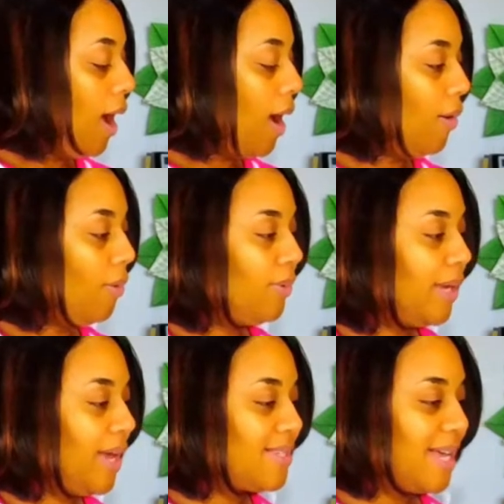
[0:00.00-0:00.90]
Oh,
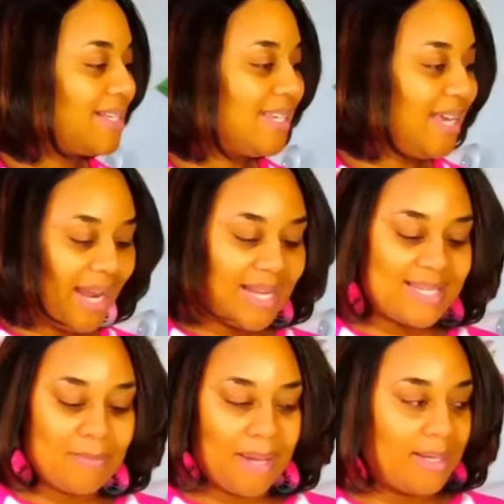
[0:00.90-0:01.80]
yes, I did. I
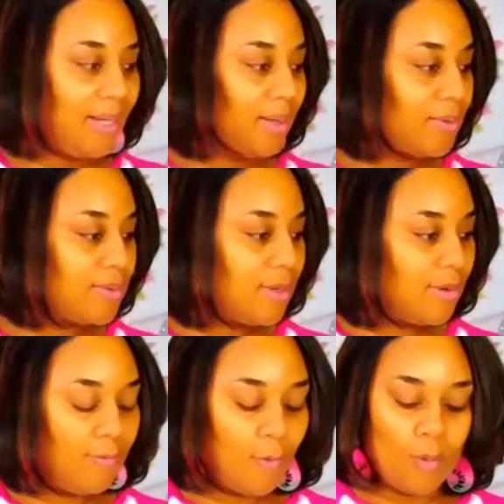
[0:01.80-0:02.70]
did my nails
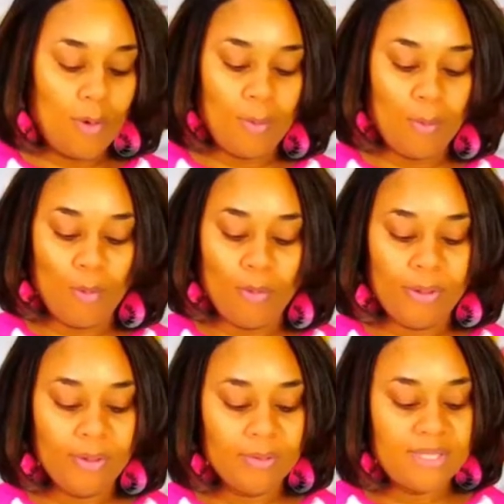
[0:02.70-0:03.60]
for
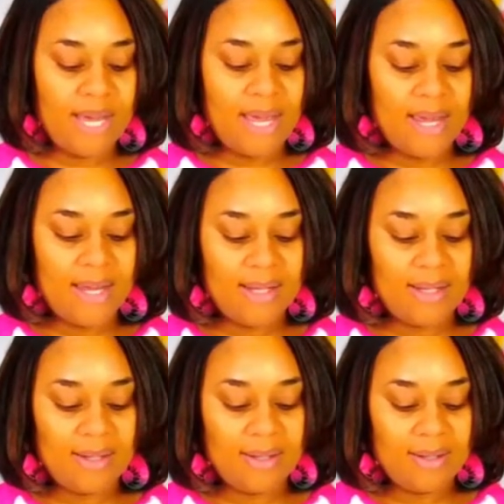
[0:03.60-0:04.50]
Memorial Day.